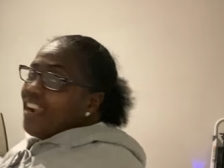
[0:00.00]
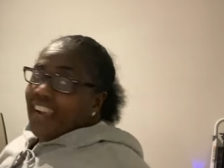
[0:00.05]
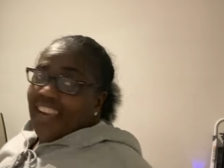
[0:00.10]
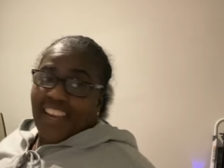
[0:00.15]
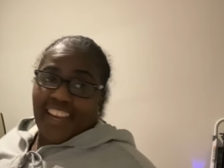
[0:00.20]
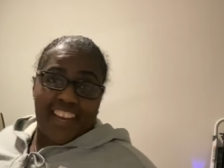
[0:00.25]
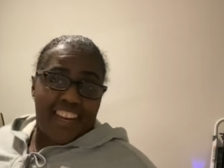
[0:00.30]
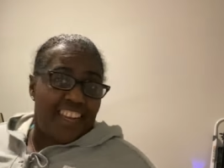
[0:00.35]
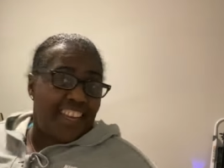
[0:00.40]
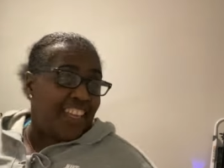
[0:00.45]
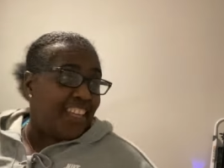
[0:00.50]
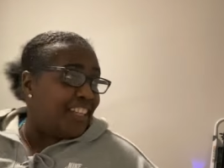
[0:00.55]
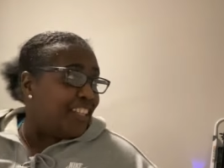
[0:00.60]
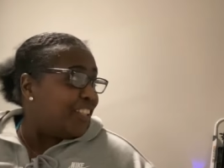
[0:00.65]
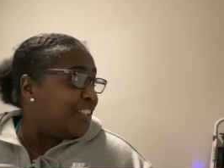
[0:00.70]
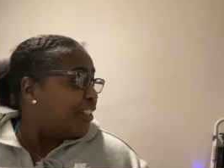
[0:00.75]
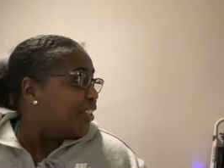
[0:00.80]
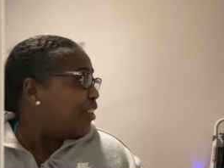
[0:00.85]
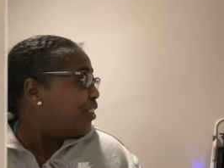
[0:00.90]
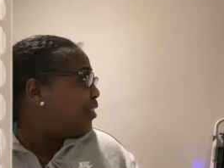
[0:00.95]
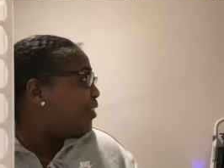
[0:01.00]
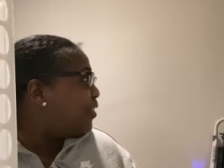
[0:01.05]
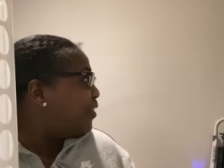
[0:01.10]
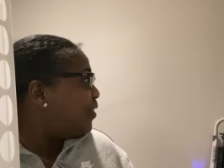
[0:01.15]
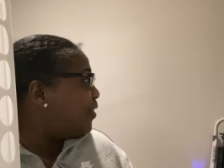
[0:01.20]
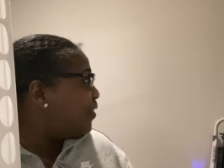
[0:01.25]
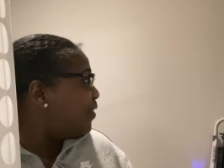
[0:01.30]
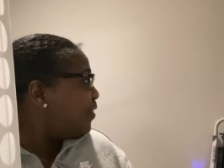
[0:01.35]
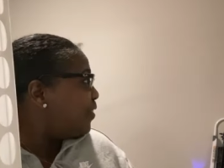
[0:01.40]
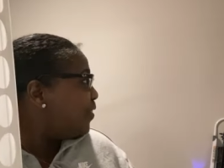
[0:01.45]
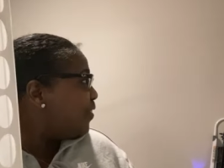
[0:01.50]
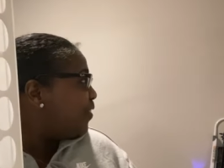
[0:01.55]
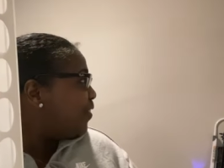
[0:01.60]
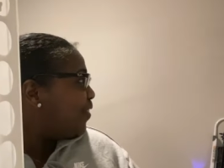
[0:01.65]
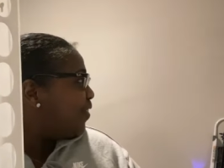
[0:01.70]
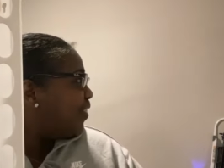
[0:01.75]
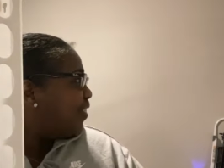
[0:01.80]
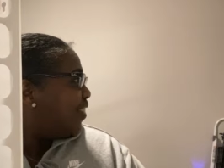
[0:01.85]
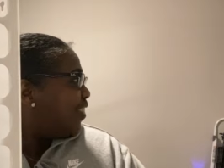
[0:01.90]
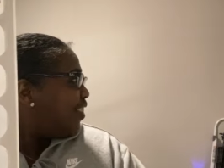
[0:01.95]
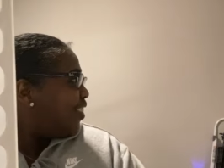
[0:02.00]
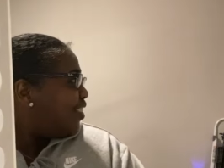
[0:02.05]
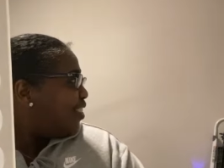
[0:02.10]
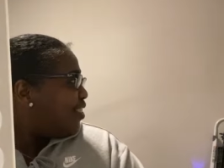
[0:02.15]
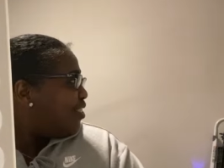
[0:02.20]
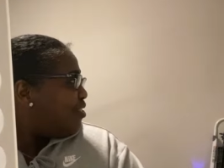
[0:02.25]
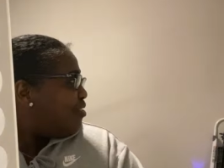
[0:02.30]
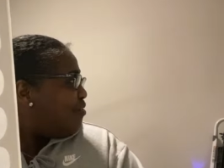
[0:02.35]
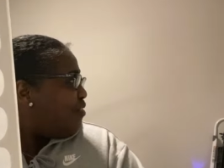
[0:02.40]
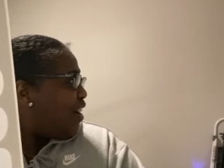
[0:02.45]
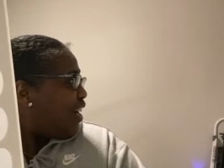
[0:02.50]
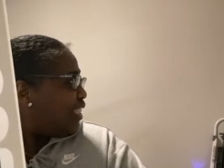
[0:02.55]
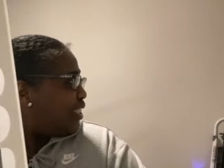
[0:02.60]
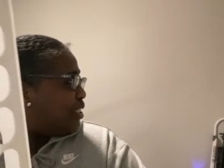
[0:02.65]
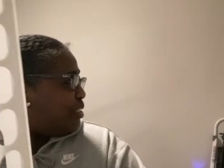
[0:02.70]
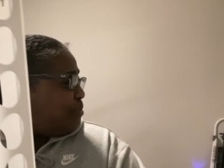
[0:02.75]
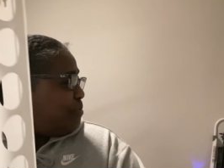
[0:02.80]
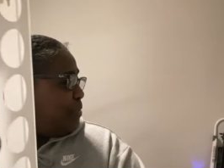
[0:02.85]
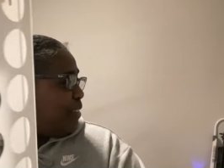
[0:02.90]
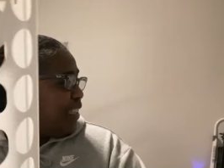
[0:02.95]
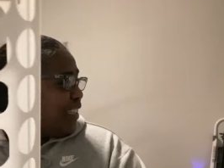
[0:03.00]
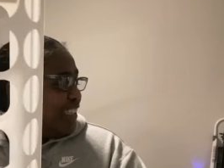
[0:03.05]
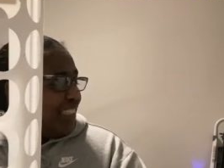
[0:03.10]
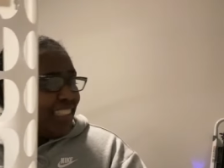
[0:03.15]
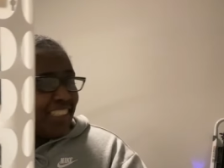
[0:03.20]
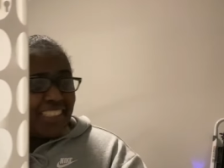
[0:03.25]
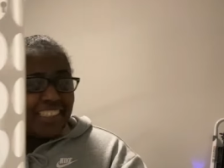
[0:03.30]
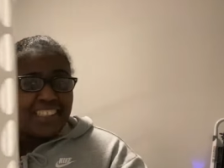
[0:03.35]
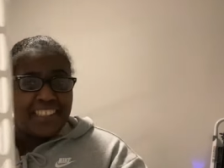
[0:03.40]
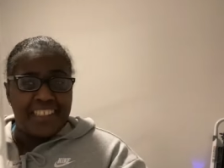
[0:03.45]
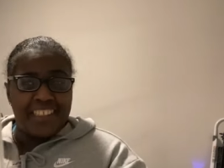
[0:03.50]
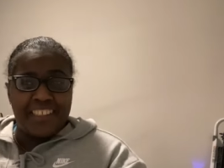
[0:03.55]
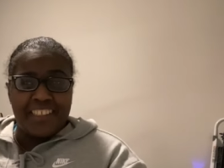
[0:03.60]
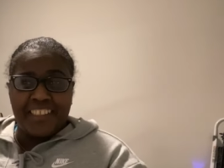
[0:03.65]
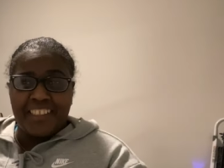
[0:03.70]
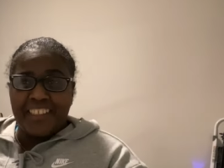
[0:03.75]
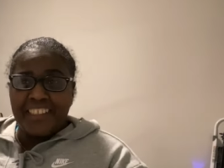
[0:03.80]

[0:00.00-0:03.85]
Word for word: And you watching me? Sorry.